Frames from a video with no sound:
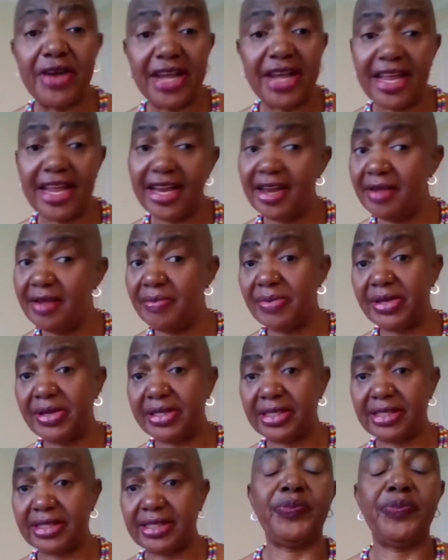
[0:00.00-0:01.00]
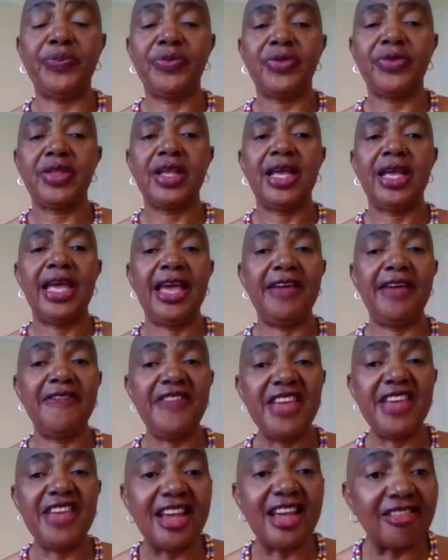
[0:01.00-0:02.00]
enemies.
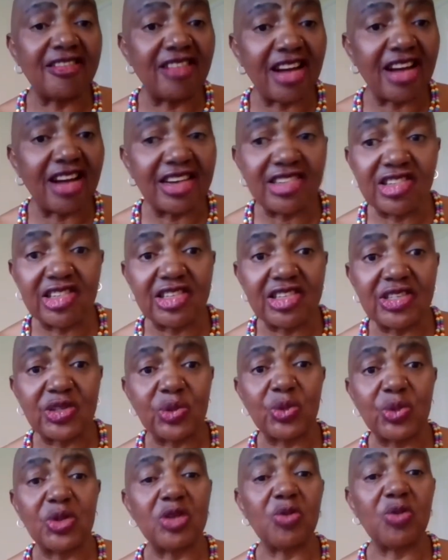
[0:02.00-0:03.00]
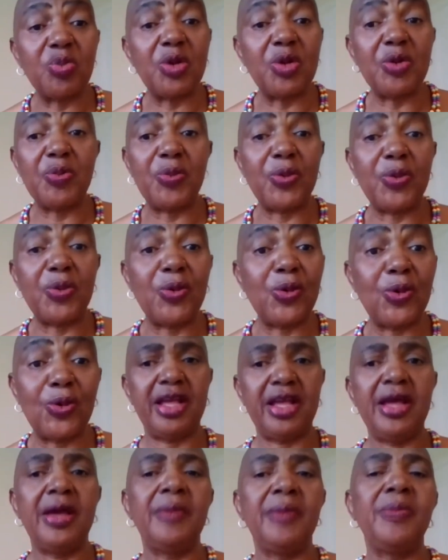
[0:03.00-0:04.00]
Having grudges with people,
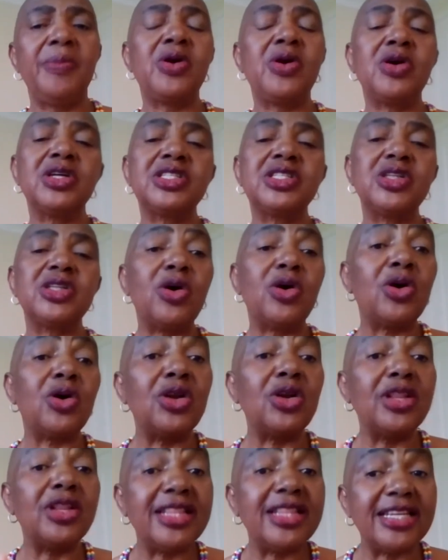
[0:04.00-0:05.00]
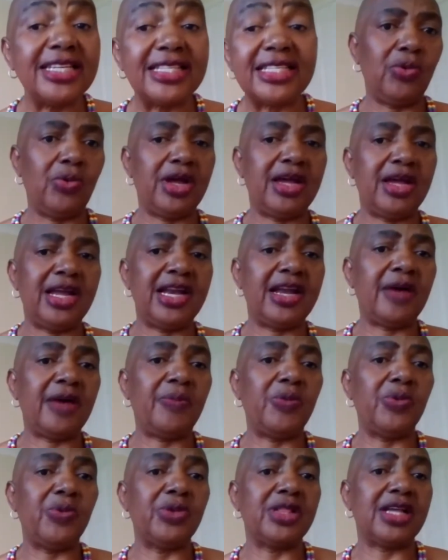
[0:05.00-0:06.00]
because all this end up
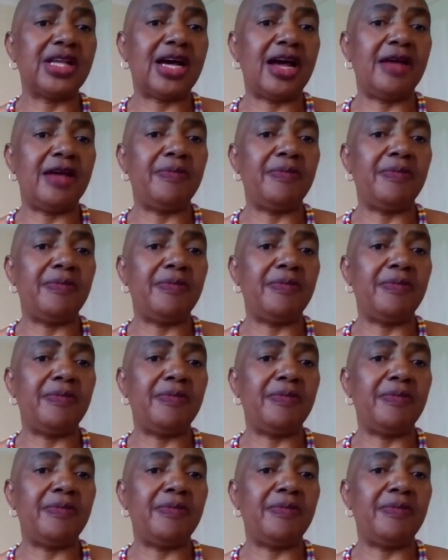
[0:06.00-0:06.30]
with high